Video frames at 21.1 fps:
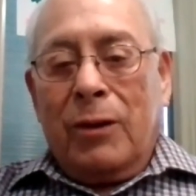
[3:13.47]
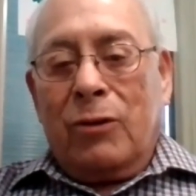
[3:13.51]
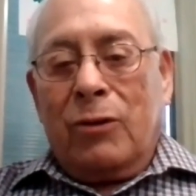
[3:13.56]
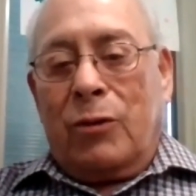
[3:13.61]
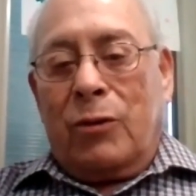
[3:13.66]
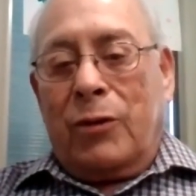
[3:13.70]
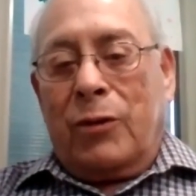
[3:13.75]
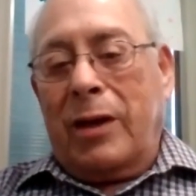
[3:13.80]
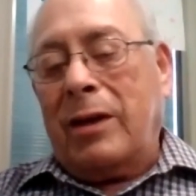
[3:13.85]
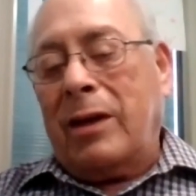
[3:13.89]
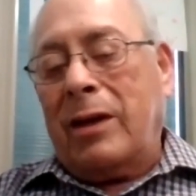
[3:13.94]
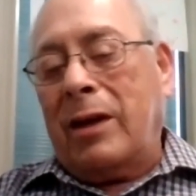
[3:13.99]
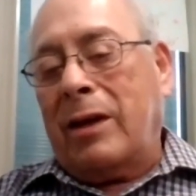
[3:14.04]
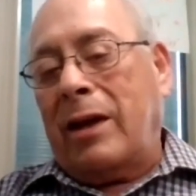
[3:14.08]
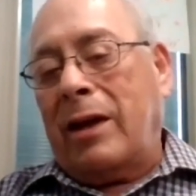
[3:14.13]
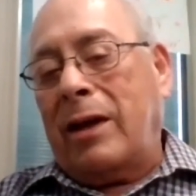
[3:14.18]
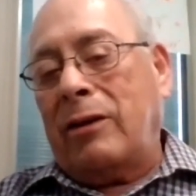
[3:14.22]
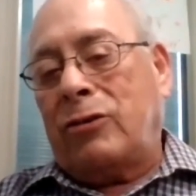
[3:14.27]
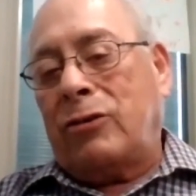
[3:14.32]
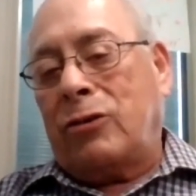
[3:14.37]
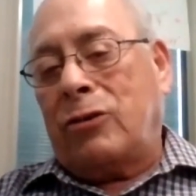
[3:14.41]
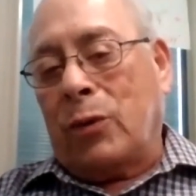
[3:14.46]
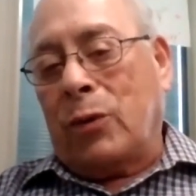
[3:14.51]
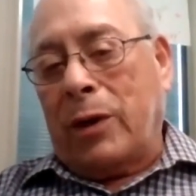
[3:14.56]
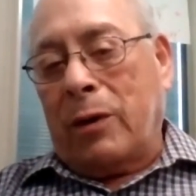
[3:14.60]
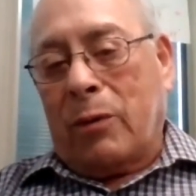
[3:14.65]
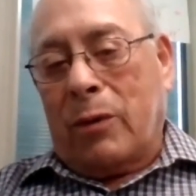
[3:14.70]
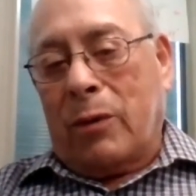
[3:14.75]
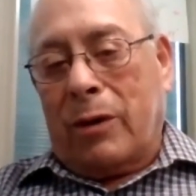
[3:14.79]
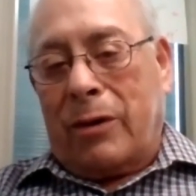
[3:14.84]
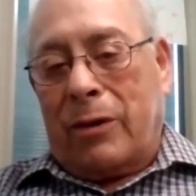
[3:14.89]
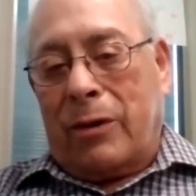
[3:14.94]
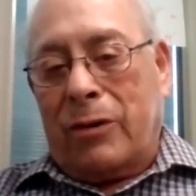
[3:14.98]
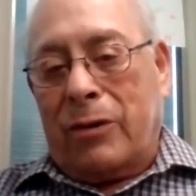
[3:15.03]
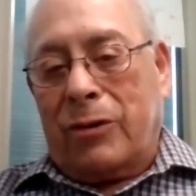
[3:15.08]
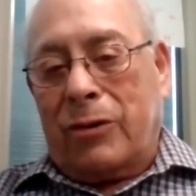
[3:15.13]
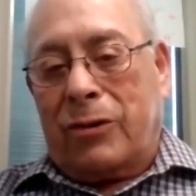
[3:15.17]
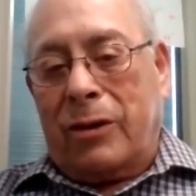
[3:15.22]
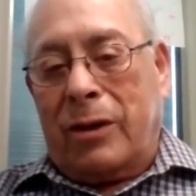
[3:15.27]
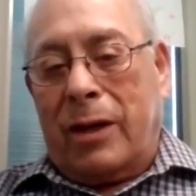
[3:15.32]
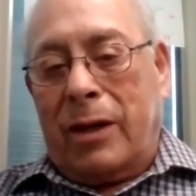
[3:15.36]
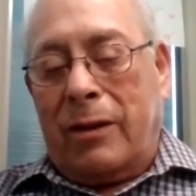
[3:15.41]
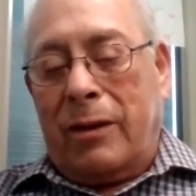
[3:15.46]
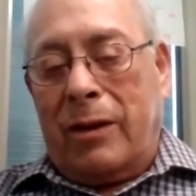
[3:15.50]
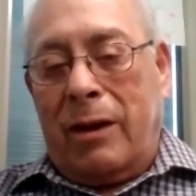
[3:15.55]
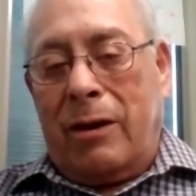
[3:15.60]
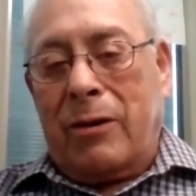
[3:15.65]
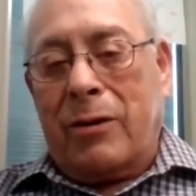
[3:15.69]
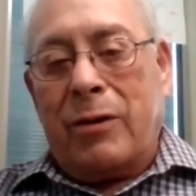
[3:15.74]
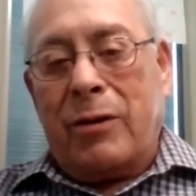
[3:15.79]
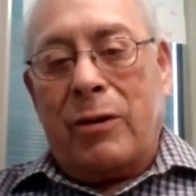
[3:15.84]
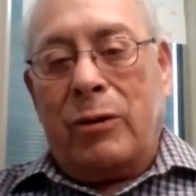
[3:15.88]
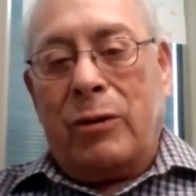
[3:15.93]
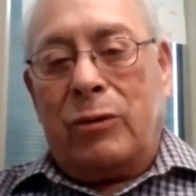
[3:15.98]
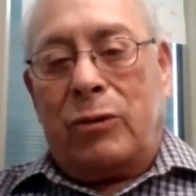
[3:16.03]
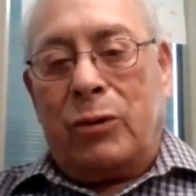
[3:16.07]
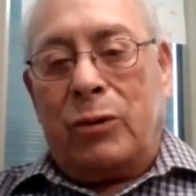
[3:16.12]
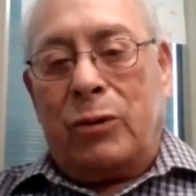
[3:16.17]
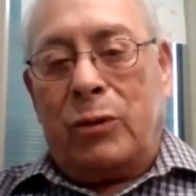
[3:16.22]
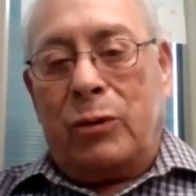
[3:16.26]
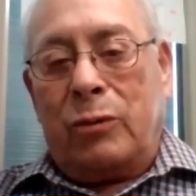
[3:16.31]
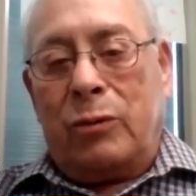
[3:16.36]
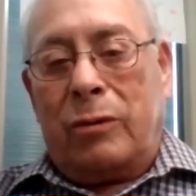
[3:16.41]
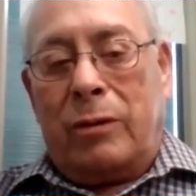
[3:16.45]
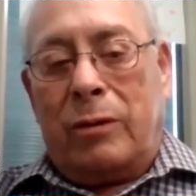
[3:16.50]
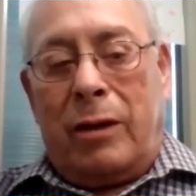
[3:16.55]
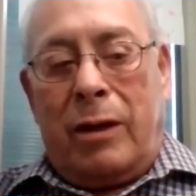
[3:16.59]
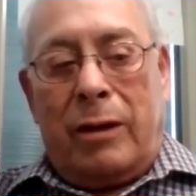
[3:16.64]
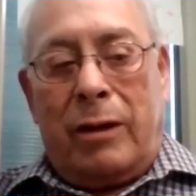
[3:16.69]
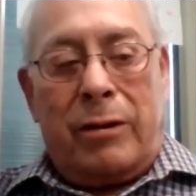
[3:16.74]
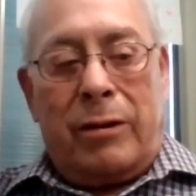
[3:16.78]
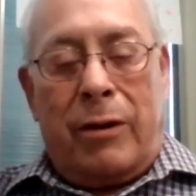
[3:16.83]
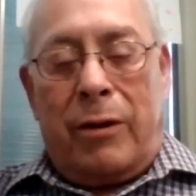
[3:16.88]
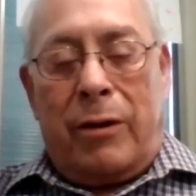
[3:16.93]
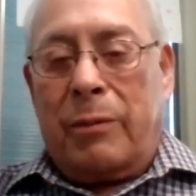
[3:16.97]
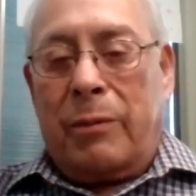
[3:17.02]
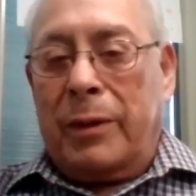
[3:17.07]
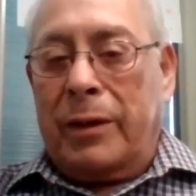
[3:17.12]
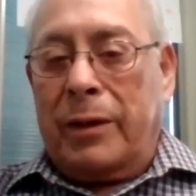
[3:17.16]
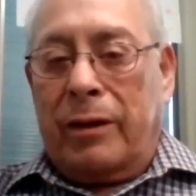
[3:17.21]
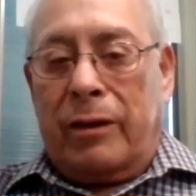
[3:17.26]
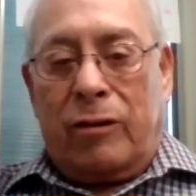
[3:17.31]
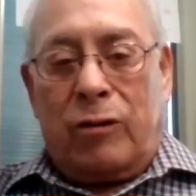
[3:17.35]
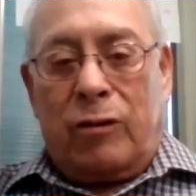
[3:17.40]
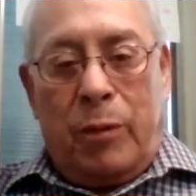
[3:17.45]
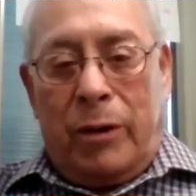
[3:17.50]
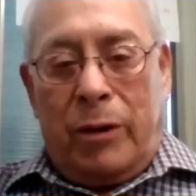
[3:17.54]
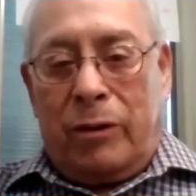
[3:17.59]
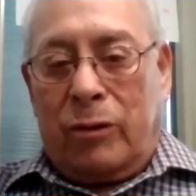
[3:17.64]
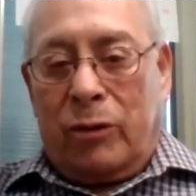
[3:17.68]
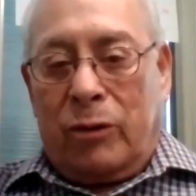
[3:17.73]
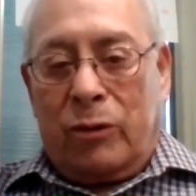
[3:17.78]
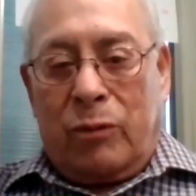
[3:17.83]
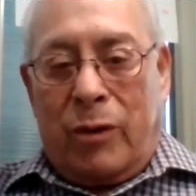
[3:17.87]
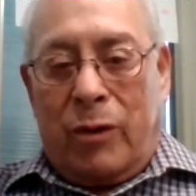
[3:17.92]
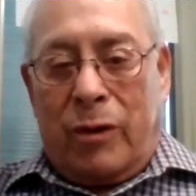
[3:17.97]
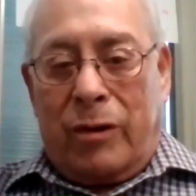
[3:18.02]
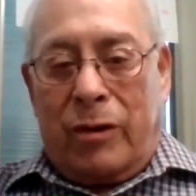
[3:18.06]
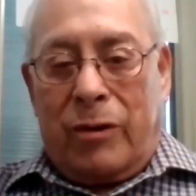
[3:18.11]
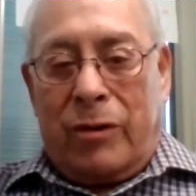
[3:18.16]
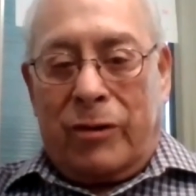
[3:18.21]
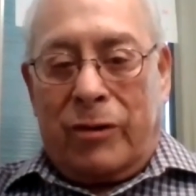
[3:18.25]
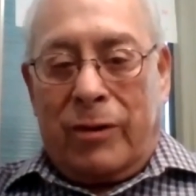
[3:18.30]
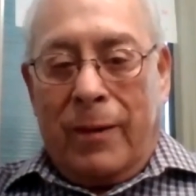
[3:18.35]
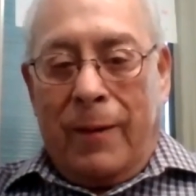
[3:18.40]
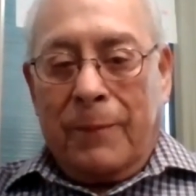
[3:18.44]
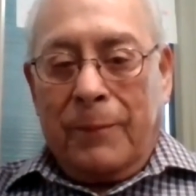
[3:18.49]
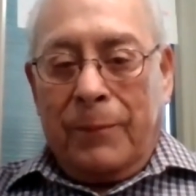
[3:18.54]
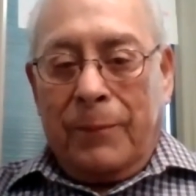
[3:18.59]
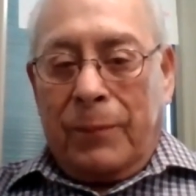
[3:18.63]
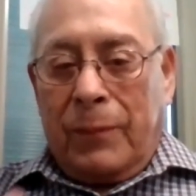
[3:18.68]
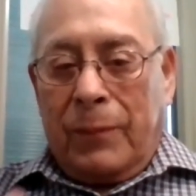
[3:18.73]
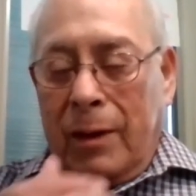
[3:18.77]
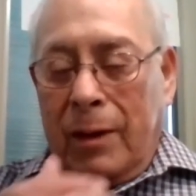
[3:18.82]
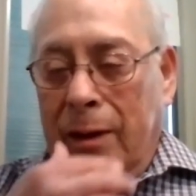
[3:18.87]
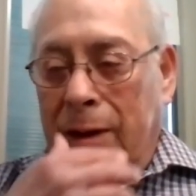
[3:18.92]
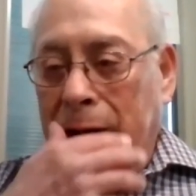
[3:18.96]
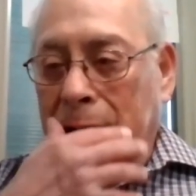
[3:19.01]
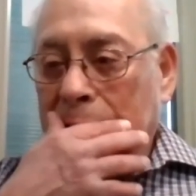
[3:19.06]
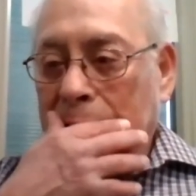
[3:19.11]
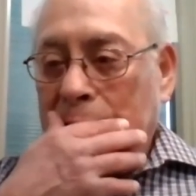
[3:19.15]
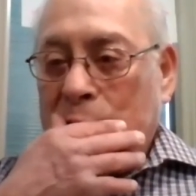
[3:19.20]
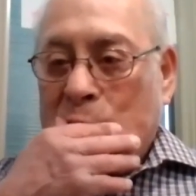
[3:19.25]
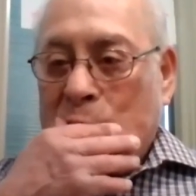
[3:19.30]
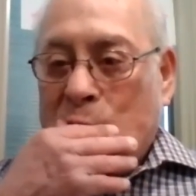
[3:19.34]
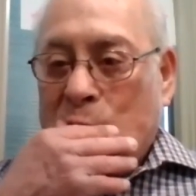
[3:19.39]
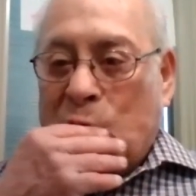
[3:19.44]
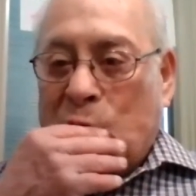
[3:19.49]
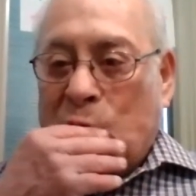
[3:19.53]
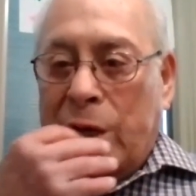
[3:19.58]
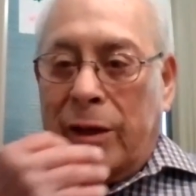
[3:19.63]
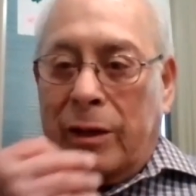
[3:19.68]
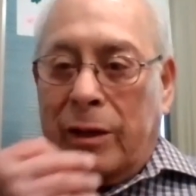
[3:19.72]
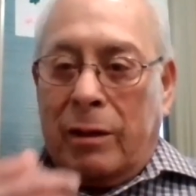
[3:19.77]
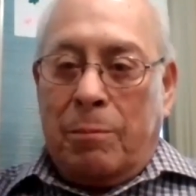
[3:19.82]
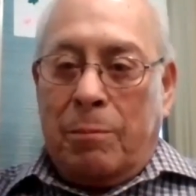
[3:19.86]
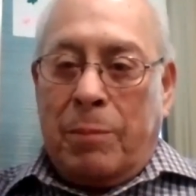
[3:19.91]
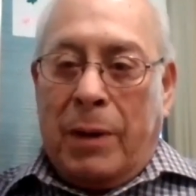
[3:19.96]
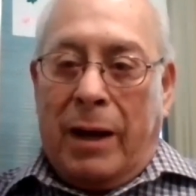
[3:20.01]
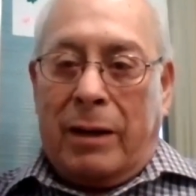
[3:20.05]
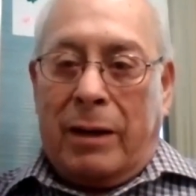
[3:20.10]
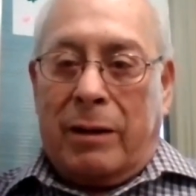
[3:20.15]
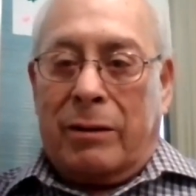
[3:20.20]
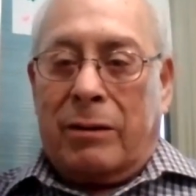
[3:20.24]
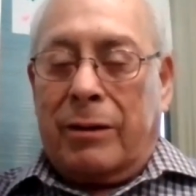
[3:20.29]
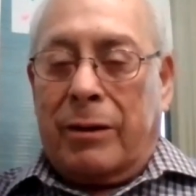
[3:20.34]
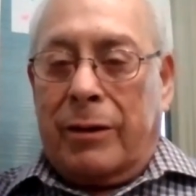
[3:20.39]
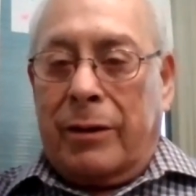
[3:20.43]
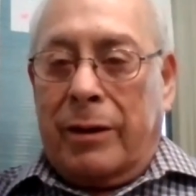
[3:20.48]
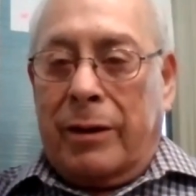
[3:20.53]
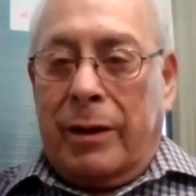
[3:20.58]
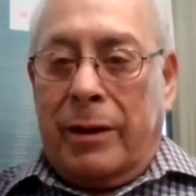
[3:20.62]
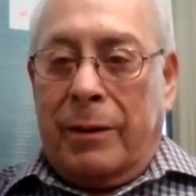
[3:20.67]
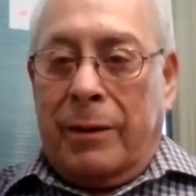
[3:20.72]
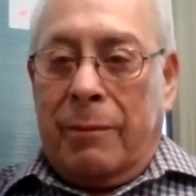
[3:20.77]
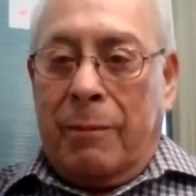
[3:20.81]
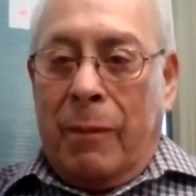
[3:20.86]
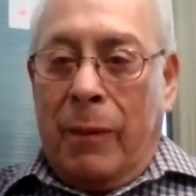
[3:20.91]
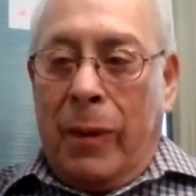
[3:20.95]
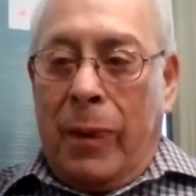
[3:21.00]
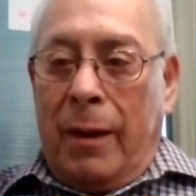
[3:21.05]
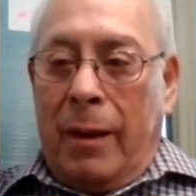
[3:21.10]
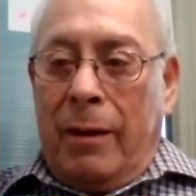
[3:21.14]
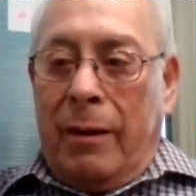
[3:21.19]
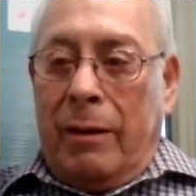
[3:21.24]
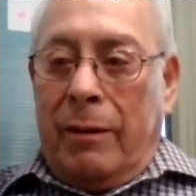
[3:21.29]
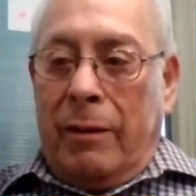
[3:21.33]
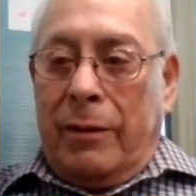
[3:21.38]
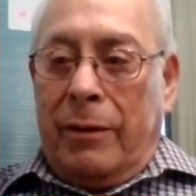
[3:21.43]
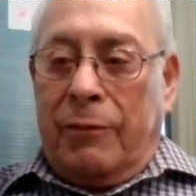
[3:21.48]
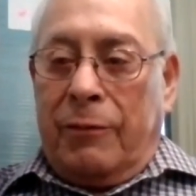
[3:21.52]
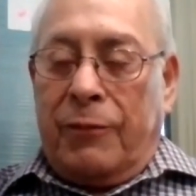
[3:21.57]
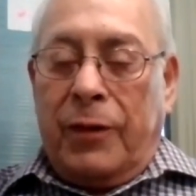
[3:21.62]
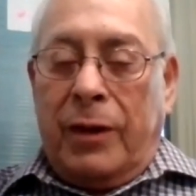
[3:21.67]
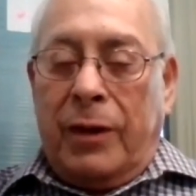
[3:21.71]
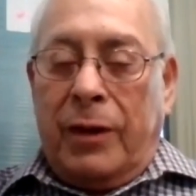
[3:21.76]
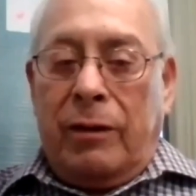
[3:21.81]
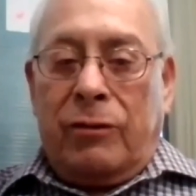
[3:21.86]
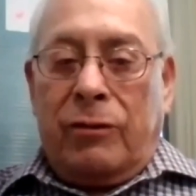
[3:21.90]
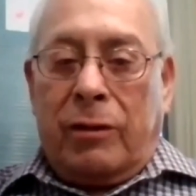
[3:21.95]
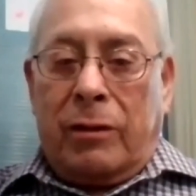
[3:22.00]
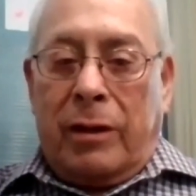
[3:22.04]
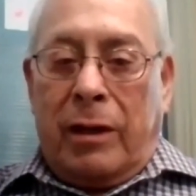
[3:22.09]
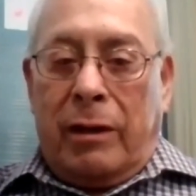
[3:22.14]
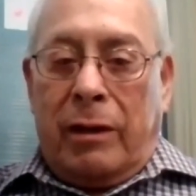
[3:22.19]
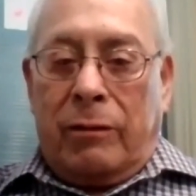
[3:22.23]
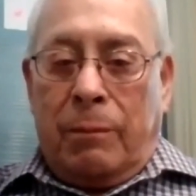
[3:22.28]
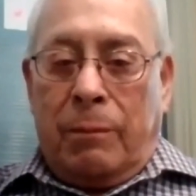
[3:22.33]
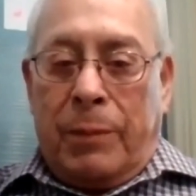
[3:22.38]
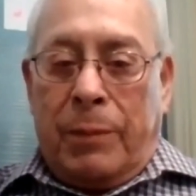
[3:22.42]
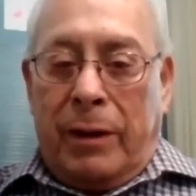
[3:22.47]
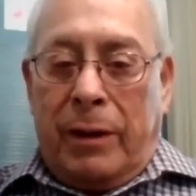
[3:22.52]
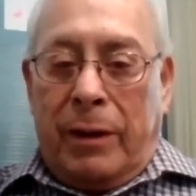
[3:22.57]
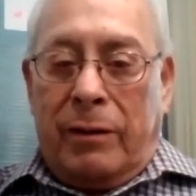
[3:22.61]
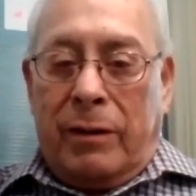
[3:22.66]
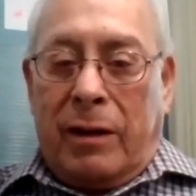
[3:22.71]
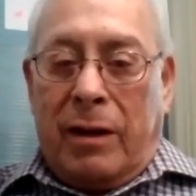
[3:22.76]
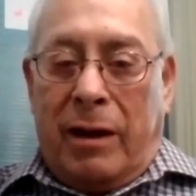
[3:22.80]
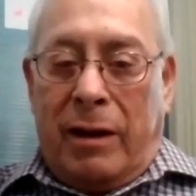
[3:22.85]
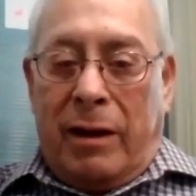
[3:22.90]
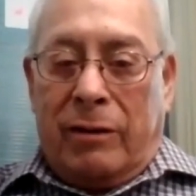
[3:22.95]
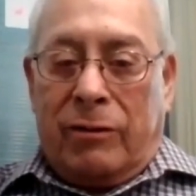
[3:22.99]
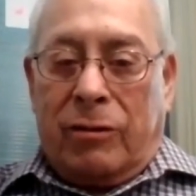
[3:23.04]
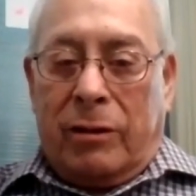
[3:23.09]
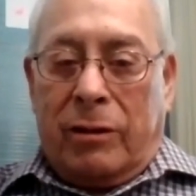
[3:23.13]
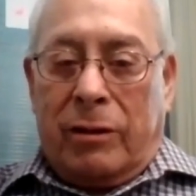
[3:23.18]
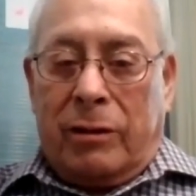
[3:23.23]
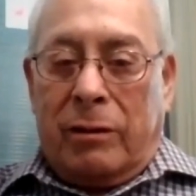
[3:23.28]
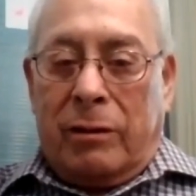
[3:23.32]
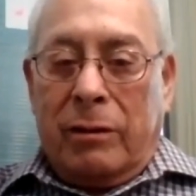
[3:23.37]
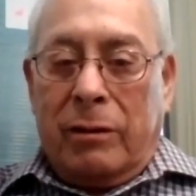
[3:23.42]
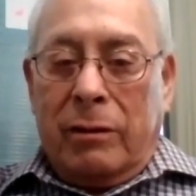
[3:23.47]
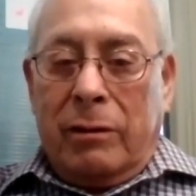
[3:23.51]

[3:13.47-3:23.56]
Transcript: So they get H-2A workers, and they're known to terribly exploit those workers. They pocket the fees that they had to pay the consulate